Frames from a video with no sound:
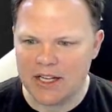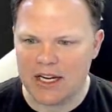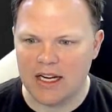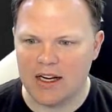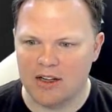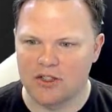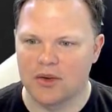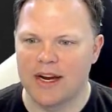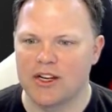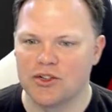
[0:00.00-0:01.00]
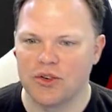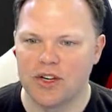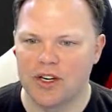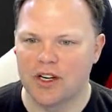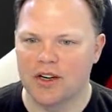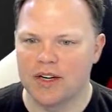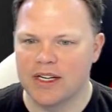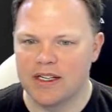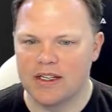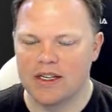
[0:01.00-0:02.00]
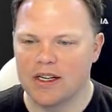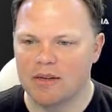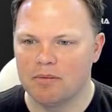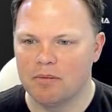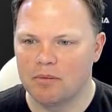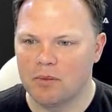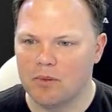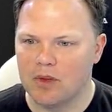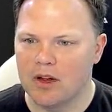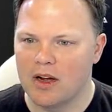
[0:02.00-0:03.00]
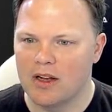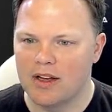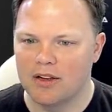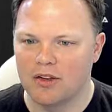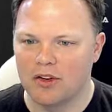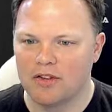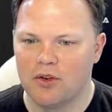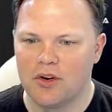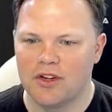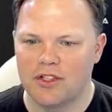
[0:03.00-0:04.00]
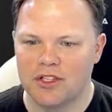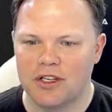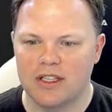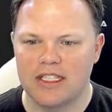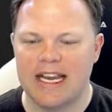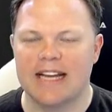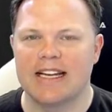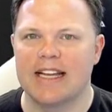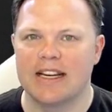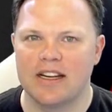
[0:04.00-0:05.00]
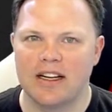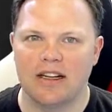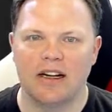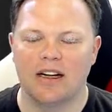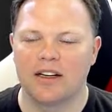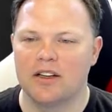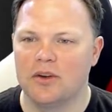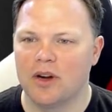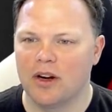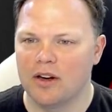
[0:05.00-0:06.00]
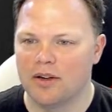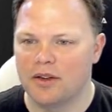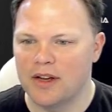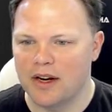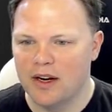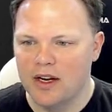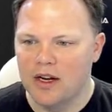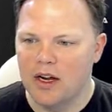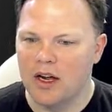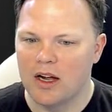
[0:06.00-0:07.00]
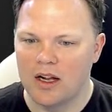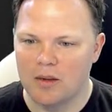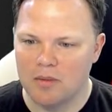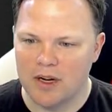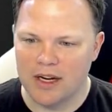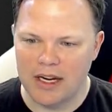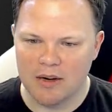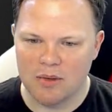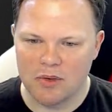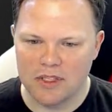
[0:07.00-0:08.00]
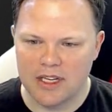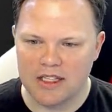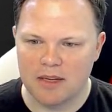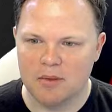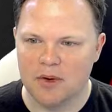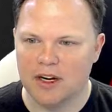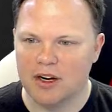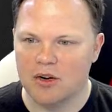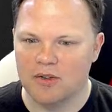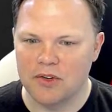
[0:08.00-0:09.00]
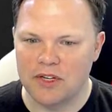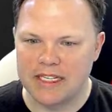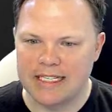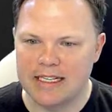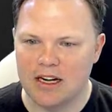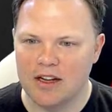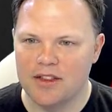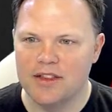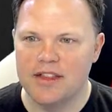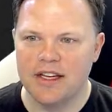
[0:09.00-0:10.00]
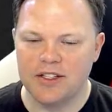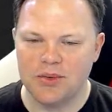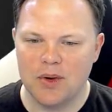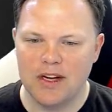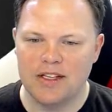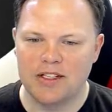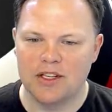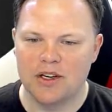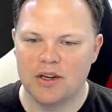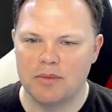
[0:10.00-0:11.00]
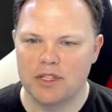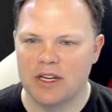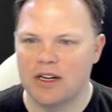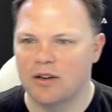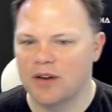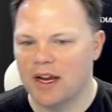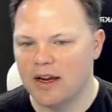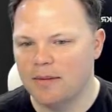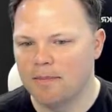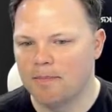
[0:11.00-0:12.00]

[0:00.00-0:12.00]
also Android. You can go ahead and either look for it or scan in that QR code there. Again, it's not something we're going to go over on this one, so I'm just going to hit OK.